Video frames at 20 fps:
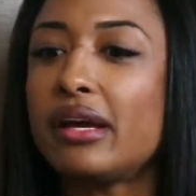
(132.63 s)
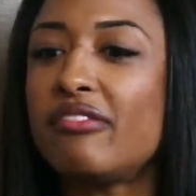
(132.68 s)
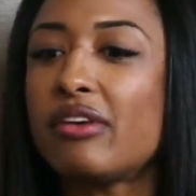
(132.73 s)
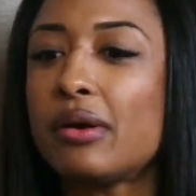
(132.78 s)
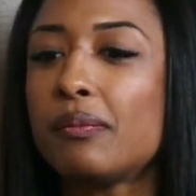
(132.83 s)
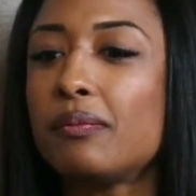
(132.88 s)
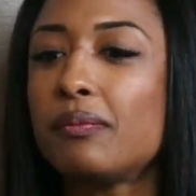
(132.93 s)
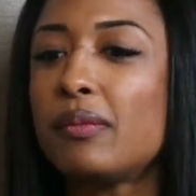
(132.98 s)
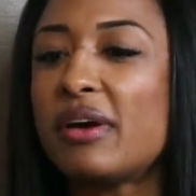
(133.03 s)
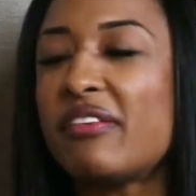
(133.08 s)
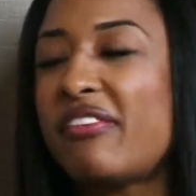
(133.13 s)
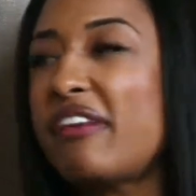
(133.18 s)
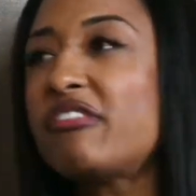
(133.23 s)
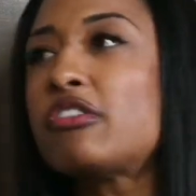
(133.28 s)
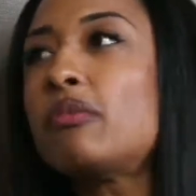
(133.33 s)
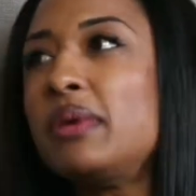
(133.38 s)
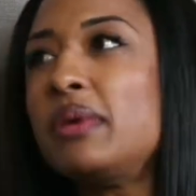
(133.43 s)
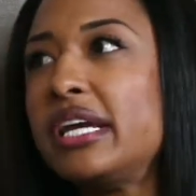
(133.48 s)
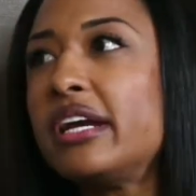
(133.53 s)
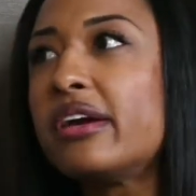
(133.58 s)
have to
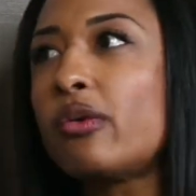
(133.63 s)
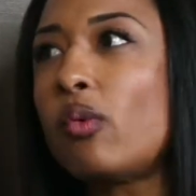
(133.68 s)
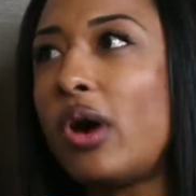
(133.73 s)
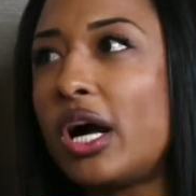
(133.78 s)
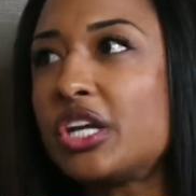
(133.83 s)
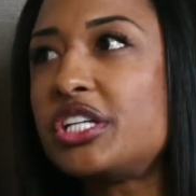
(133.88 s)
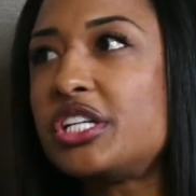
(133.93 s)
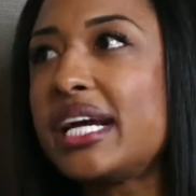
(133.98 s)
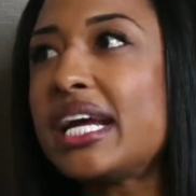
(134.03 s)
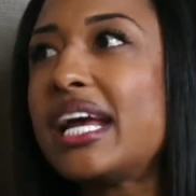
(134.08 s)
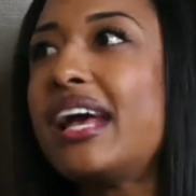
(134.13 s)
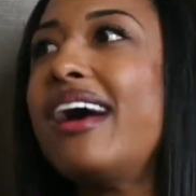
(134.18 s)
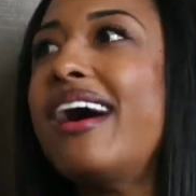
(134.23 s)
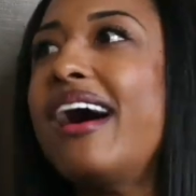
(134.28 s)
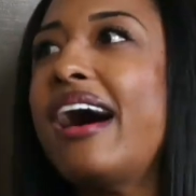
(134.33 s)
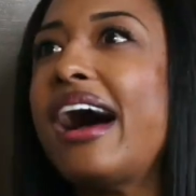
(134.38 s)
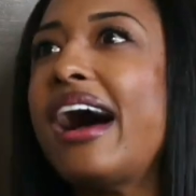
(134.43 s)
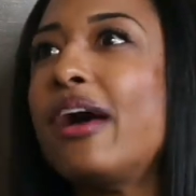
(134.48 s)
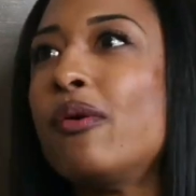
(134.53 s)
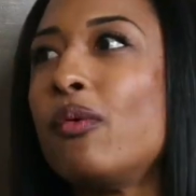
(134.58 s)
be here watching,
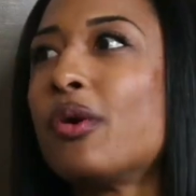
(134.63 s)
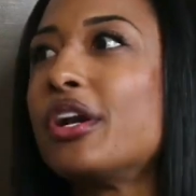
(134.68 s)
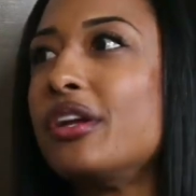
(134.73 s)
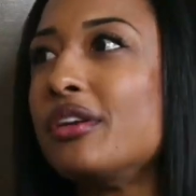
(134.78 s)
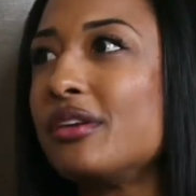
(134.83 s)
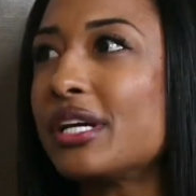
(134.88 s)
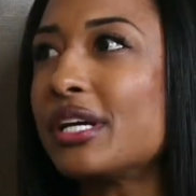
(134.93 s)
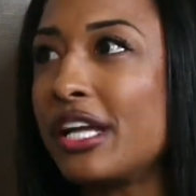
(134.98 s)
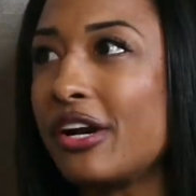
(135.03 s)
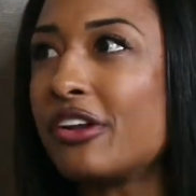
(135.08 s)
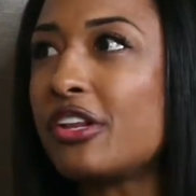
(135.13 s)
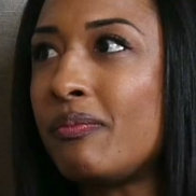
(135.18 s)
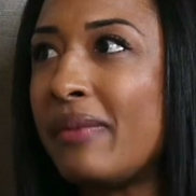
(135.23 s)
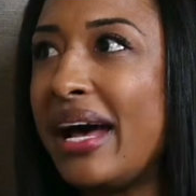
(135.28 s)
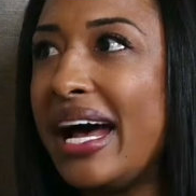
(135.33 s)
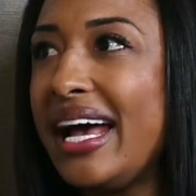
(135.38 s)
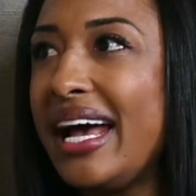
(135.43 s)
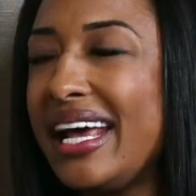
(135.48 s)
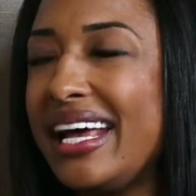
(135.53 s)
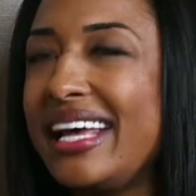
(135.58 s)
I want to get on the
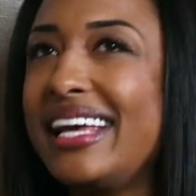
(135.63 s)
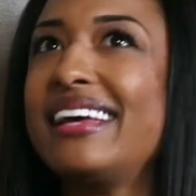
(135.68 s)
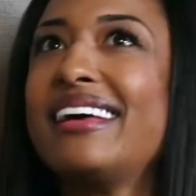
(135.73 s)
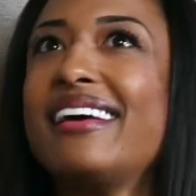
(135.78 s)
mat.